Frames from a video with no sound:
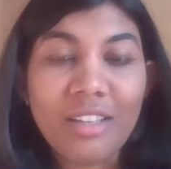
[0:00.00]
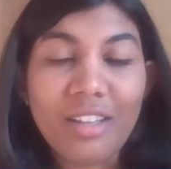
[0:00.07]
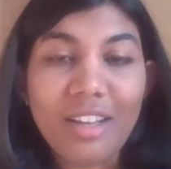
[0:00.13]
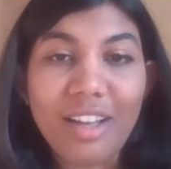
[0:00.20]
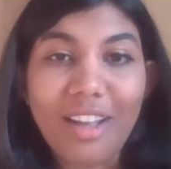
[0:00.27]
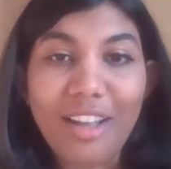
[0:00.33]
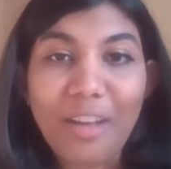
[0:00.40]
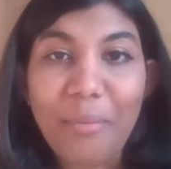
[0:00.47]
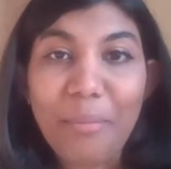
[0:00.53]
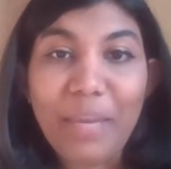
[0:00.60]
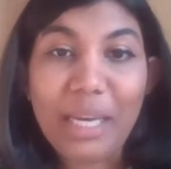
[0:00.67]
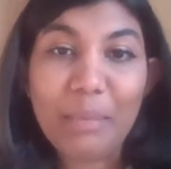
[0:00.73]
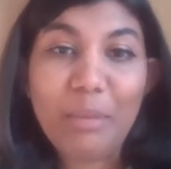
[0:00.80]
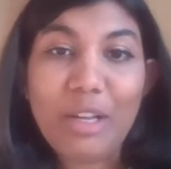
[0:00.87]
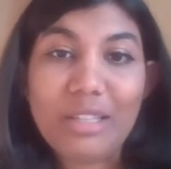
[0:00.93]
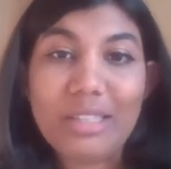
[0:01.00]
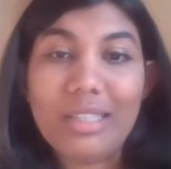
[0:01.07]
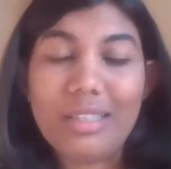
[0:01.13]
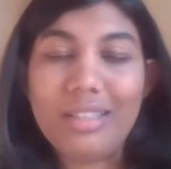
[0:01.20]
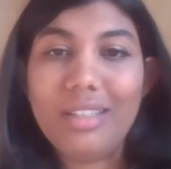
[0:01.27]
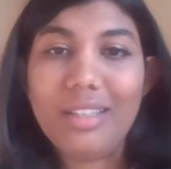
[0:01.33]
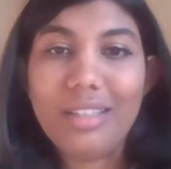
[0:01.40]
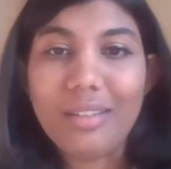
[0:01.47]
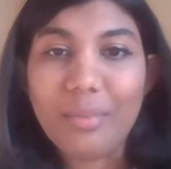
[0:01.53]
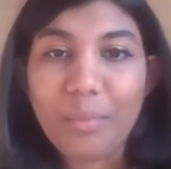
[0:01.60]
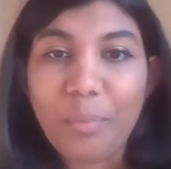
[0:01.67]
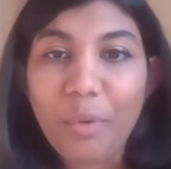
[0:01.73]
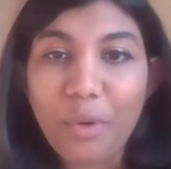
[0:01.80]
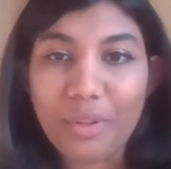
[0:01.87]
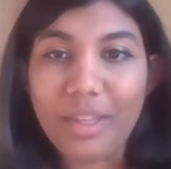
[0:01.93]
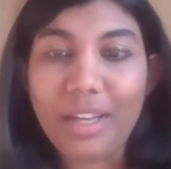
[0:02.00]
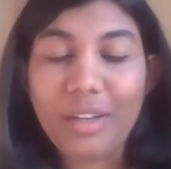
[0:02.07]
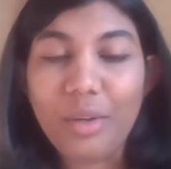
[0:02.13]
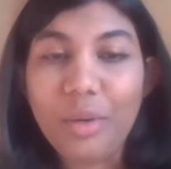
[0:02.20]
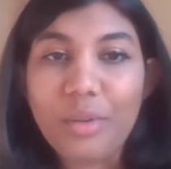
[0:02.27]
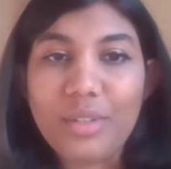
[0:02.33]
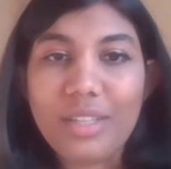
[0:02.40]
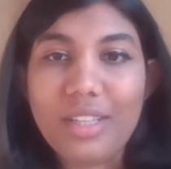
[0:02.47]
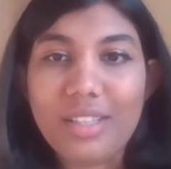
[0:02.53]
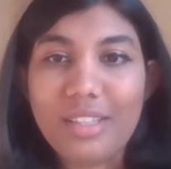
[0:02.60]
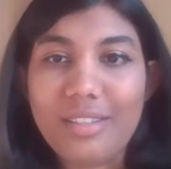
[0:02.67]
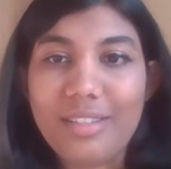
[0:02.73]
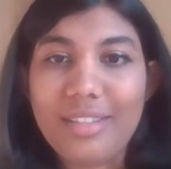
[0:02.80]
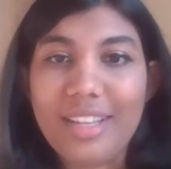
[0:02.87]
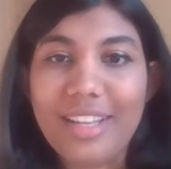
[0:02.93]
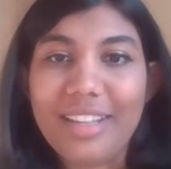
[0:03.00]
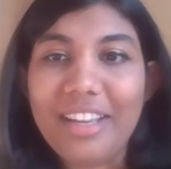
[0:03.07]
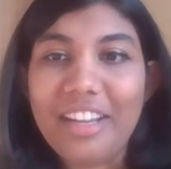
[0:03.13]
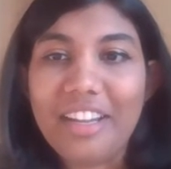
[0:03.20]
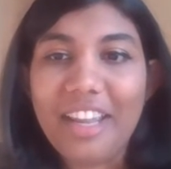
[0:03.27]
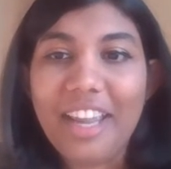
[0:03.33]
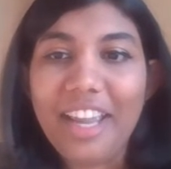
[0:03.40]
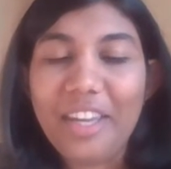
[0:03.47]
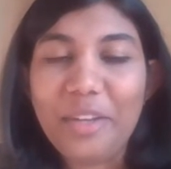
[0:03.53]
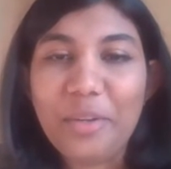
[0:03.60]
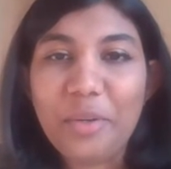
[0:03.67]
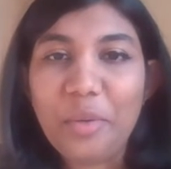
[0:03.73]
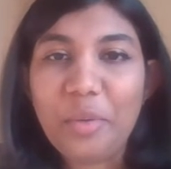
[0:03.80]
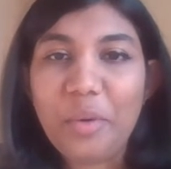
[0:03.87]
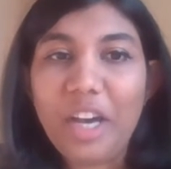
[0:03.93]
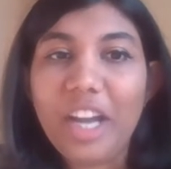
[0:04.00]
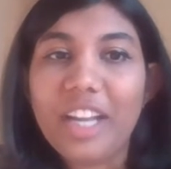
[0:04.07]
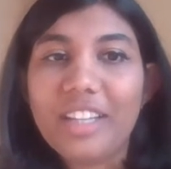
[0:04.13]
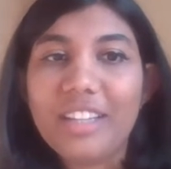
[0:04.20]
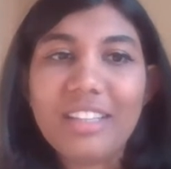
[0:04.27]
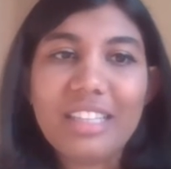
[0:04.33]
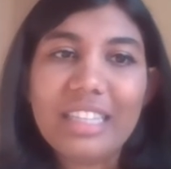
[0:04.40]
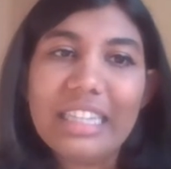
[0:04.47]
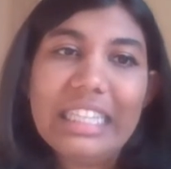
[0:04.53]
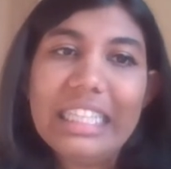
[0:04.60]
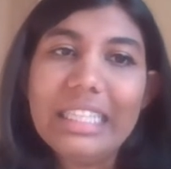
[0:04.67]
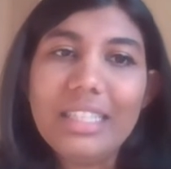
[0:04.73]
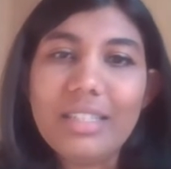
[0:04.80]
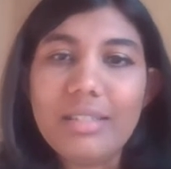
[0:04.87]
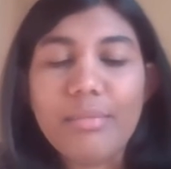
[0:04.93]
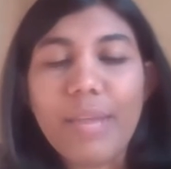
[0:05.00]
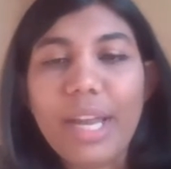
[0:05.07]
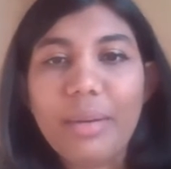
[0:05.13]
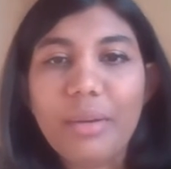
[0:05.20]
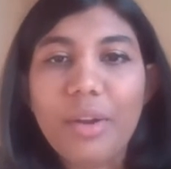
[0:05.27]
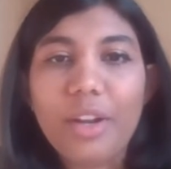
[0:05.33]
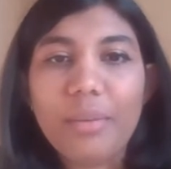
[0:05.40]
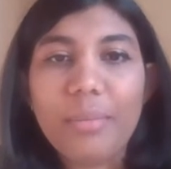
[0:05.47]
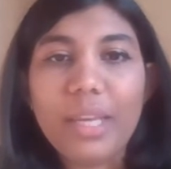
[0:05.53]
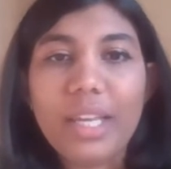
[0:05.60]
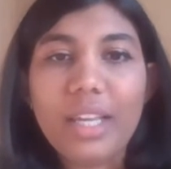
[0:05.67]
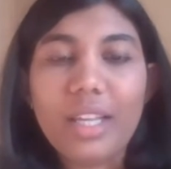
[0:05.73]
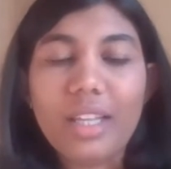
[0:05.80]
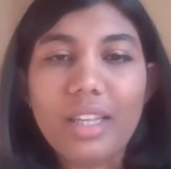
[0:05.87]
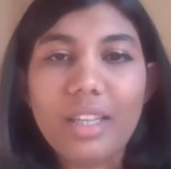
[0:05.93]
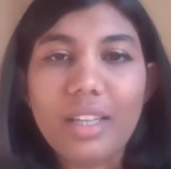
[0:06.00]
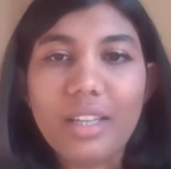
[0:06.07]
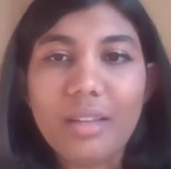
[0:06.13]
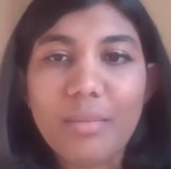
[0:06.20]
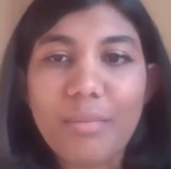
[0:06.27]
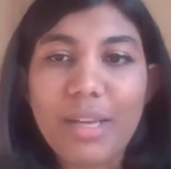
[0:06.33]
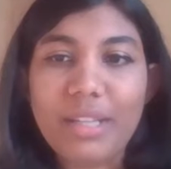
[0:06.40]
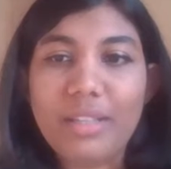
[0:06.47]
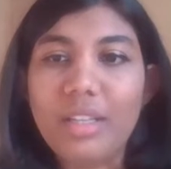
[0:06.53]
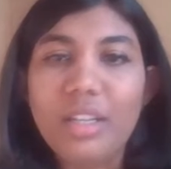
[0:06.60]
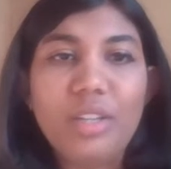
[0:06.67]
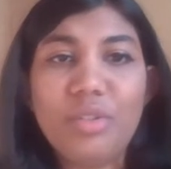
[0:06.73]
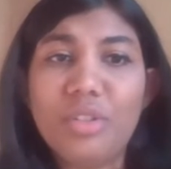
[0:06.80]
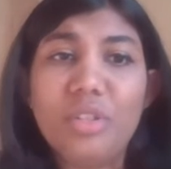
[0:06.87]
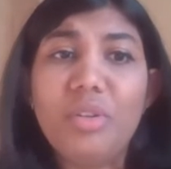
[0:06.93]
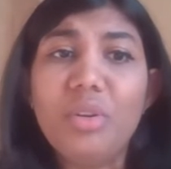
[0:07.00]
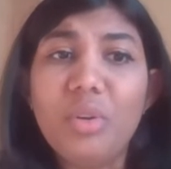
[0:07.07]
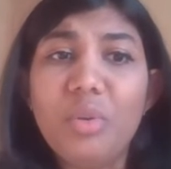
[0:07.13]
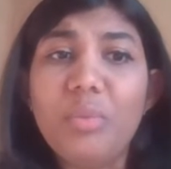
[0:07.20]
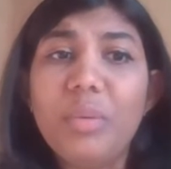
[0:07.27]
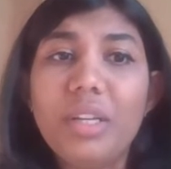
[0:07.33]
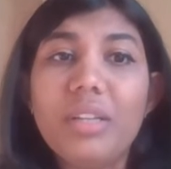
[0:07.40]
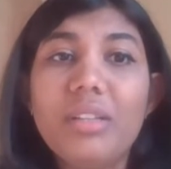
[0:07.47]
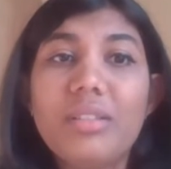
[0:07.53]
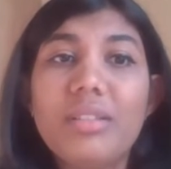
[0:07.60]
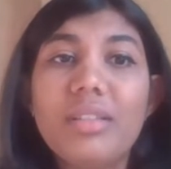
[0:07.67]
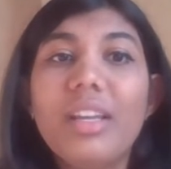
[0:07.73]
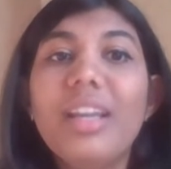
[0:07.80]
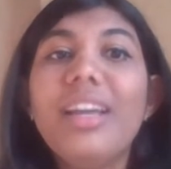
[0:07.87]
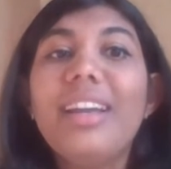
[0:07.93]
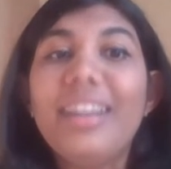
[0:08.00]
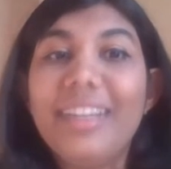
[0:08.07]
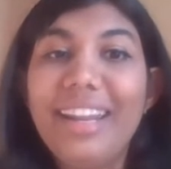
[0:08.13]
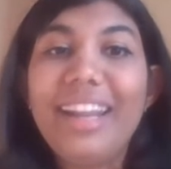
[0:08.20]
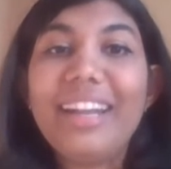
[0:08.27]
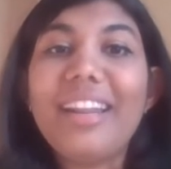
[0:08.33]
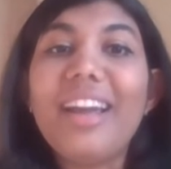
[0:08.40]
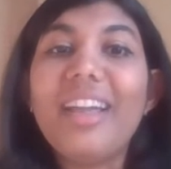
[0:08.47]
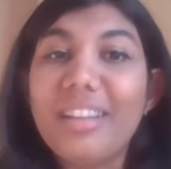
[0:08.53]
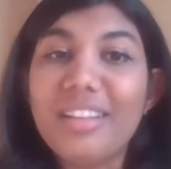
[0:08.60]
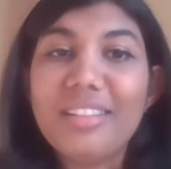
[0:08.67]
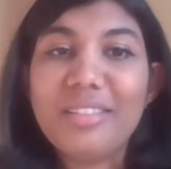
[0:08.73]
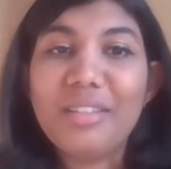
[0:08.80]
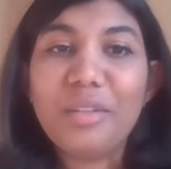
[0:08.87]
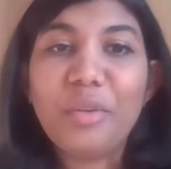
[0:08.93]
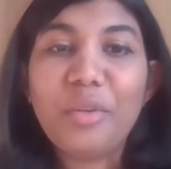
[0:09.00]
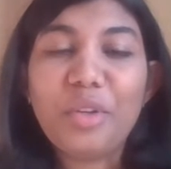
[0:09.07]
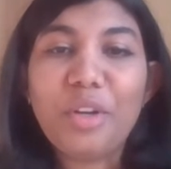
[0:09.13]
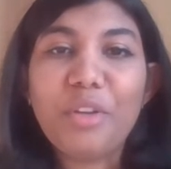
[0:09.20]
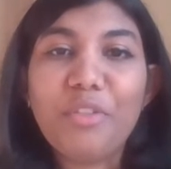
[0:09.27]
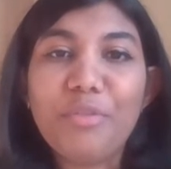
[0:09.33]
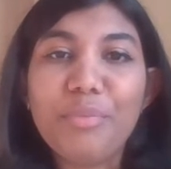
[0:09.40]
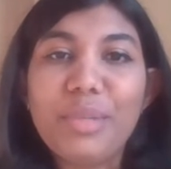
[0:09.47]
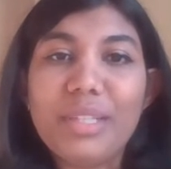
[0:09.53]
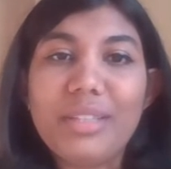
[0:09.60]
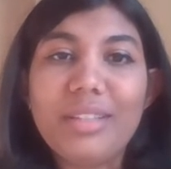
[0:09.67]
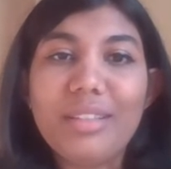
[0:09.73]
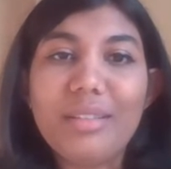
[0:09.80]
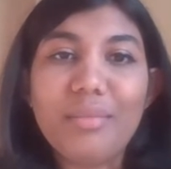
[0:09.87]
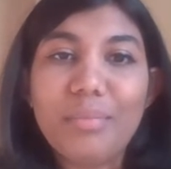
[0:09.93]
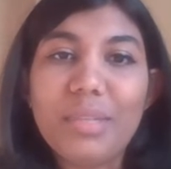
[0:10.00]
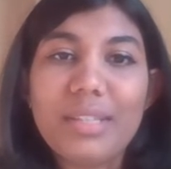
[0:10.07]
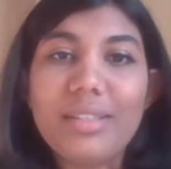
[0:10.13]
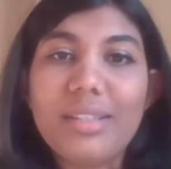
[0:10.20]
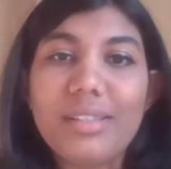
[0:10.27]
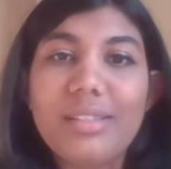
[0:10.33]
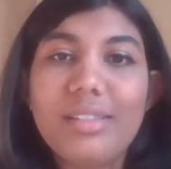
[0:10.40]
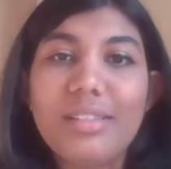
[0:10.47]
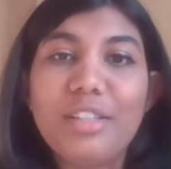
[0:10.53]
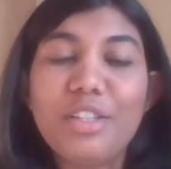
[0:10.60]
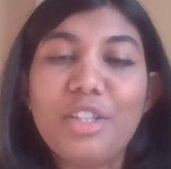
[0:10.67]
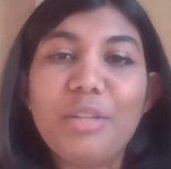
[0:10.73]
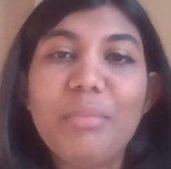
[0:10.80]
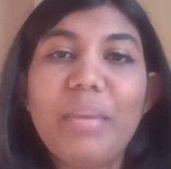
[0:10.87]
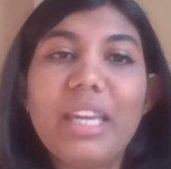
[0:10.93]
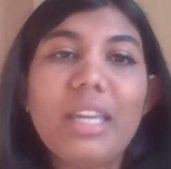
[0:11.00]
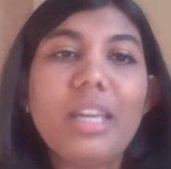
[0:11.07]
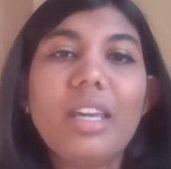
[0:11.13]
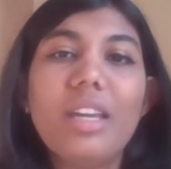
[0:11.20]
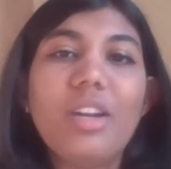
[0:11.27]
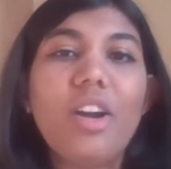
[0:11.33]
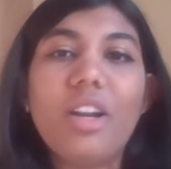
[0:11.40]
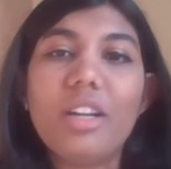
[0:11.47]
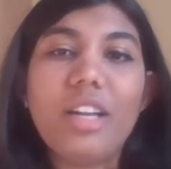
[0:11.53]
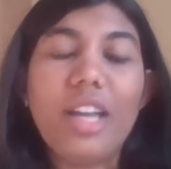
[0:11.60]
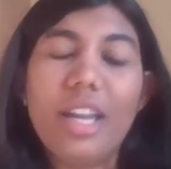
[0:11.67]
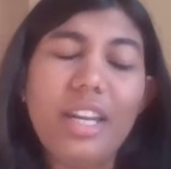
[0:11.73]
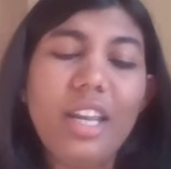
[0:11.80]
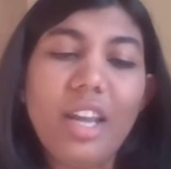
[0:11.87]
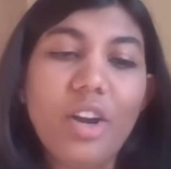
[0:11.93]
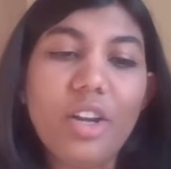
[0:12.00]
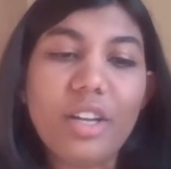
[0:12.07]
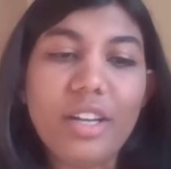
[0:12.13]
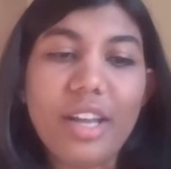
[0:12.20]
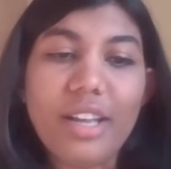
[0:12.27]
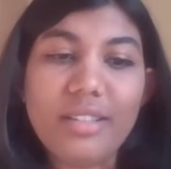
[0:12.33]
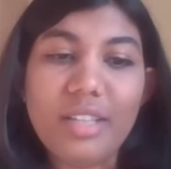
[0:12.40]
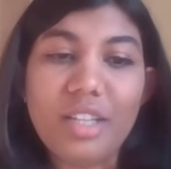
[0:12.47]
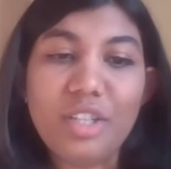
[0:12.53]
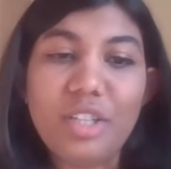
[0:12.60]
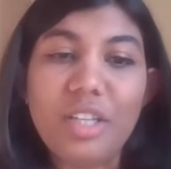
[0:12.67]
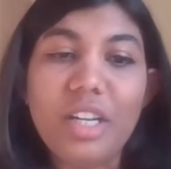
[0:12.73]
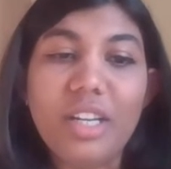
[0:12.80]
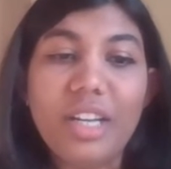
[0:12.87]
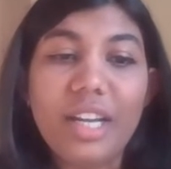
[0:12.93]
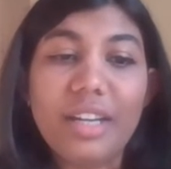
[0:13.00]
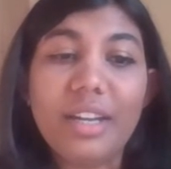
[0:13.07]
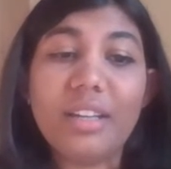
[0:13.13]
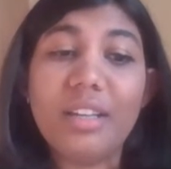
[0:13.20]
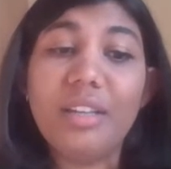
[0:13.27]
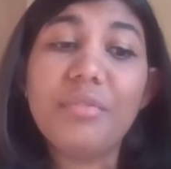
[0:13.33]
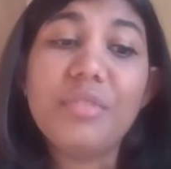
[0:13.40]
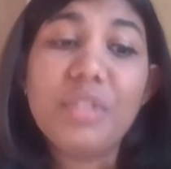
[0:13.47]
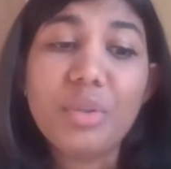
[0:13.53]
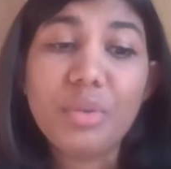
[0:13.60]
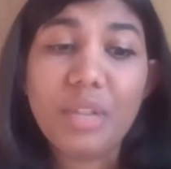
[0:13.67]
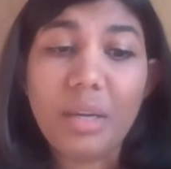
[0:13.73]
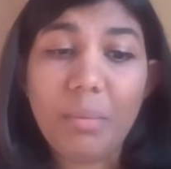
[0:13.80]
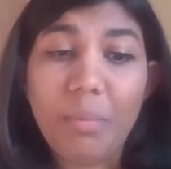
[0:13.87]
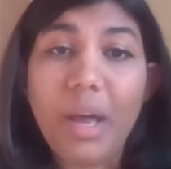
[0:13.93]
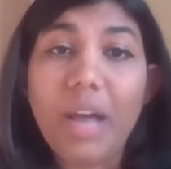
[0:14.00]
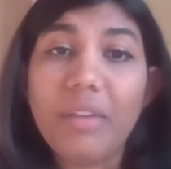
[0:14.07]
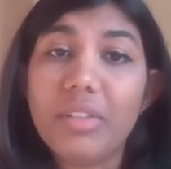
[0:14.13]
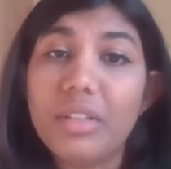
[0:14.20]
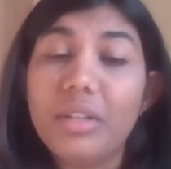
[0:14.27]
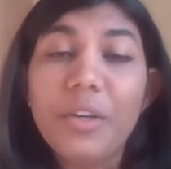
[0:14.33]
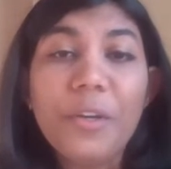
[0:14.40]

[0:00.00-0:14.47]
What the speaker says: a male boss doesn't poke their nose and just say that, hey, you know what, this might not be the best solution. No, because data is the core of business decision making in any organization, and data gives you that power.